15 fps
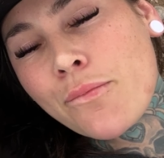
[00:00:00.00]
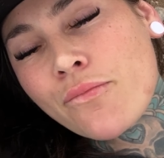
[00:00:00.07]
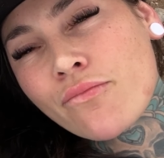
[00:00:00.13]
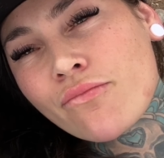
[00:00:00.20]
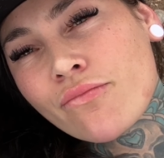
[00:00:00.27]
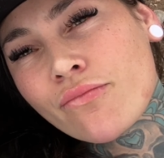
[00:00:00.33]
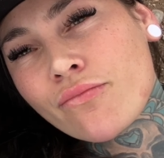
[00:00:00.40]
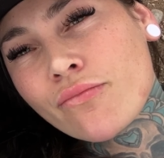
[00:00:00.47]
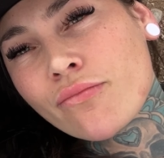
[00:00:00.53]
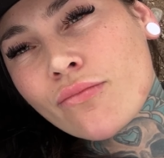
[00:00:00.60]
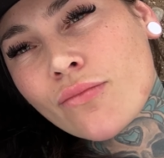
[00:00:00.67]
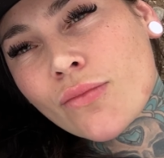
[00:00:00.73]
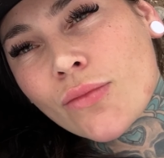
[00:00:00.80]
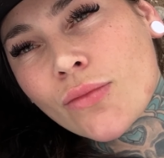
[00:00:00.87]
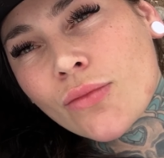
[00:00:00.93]

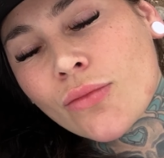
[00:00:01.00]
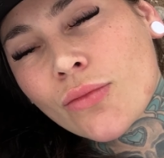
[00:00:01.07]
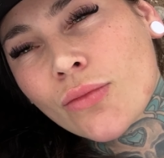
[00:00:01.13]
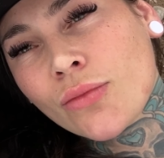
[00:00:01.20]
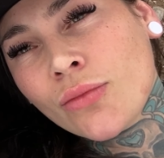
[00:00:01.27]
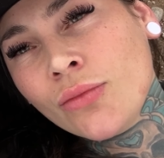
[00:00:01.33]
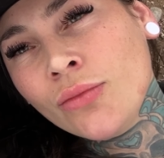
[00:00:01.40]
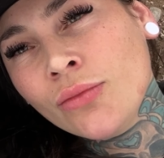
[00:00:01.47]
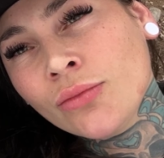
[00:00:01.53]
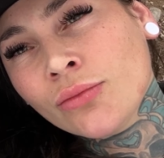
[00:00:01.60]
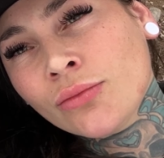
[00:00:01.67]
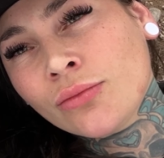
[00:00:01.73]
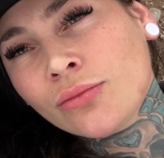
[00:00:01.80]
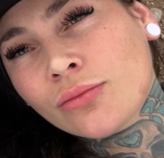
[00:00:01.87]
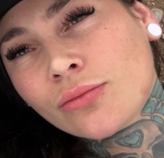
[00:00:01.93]

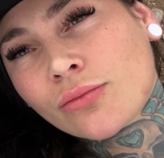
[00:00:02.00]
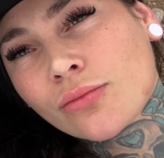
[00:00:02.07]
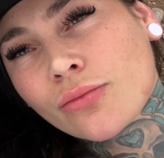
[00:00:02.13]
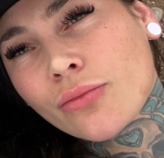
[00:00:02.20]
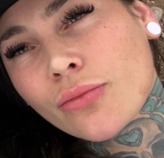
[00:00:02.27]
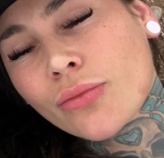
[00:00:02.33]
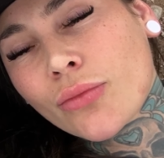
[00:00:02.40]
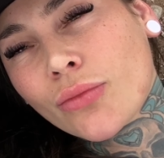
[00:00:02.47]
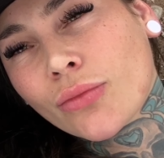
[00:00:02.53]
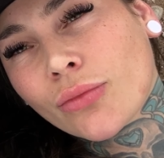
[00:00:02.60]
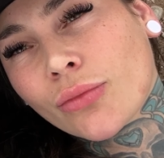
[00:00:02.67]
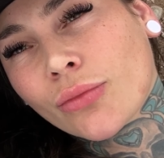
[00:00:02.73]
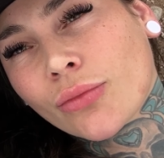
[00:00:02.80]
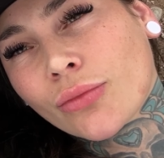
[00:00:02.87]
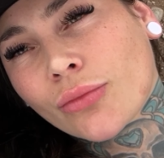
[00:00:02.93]

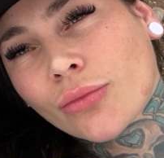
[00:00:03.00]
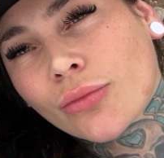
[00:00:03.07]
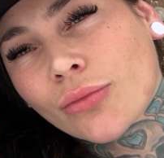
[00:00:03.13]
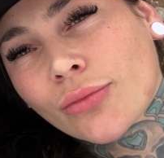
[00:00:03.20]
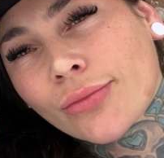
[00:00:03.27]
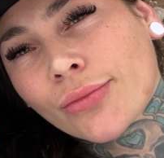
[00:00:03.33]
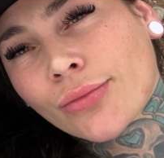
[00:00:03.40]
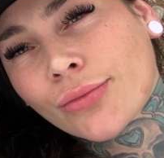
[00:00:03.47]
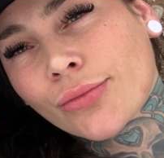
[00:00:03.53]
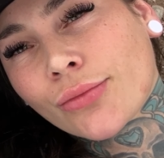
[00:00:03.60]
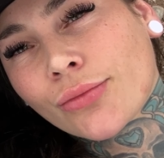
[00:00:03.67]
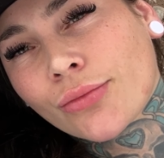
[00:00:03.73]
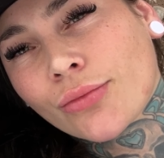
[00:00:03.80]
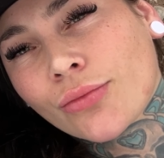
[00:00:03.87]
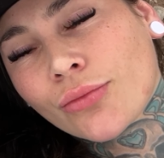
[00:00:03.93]

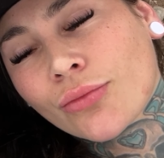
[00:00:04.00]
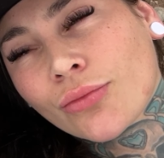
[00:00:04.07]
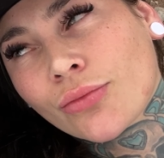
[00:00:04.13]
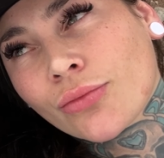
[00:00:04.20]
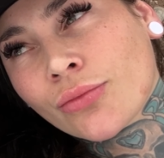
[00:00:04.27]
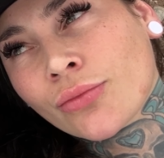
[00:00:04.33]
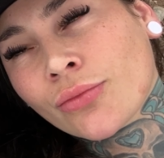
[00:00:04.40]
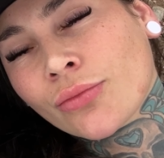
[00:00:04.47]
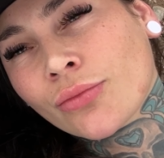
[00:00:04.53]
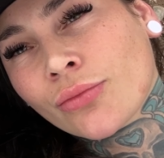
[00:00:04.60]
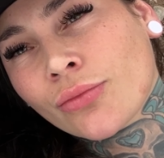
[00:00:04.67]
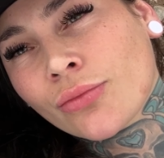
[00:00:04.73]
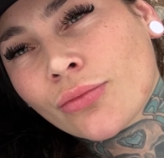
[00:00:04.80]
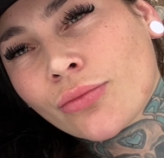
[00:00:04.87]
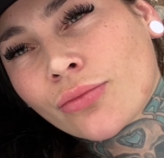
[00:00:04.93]

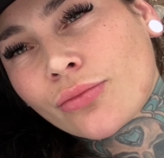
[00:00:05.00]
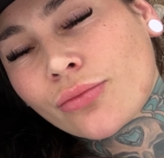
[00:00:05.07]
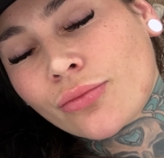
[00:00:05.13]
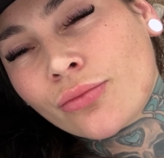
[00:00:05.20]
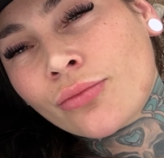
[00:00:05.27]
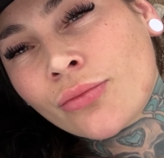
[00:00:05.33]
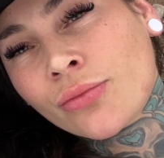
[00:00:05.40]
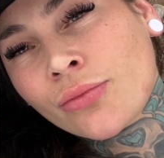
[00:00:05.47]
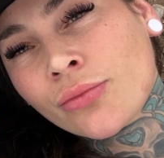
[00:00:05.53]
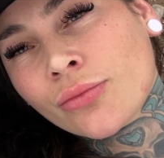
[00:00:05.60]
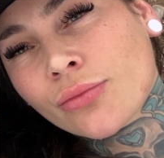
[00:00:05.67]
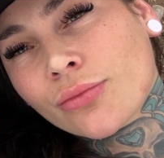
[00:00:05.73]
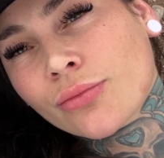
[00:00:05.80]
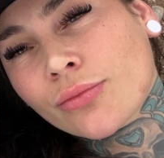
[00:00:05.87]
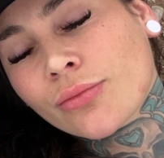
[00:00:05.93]

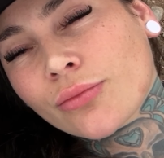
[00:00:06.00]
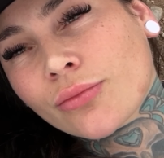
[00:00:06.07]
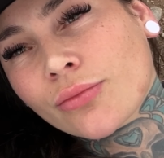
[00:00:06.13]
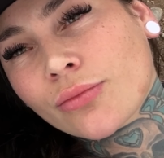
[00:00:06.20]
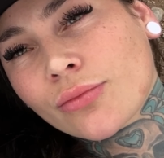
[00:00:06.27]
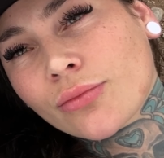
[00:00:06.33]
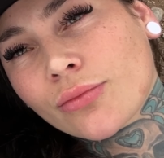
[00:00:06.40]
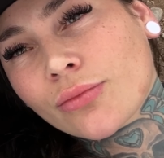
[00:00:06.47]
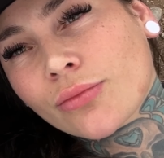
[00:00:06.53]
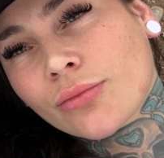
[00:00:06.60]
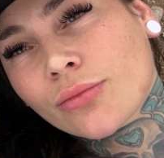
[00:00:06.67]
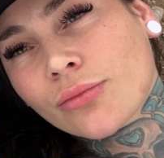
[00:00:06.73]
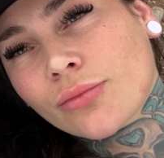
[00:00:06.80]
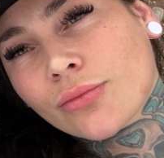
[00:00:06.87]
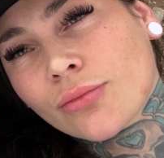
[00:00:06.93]

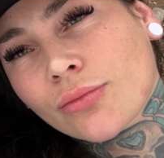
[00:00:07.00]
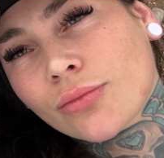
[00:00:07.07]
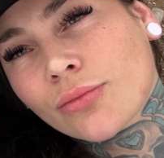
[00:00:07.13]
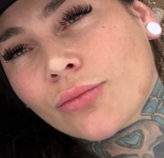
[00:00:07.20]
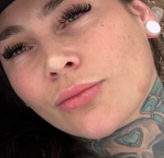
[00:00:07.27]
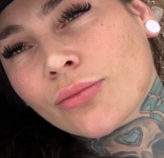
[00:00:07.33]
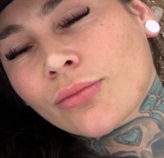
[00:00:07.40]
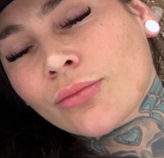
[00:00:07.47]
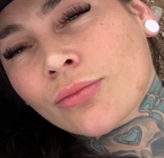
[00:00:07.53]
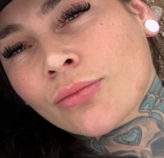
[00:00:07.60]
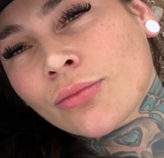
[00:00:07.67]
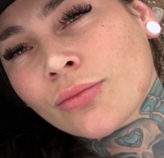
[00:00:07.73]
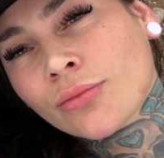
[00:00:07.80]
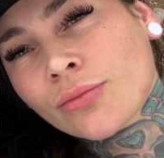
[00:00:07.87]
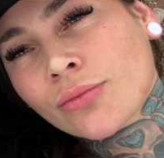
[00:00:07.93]
This person isn't speaking.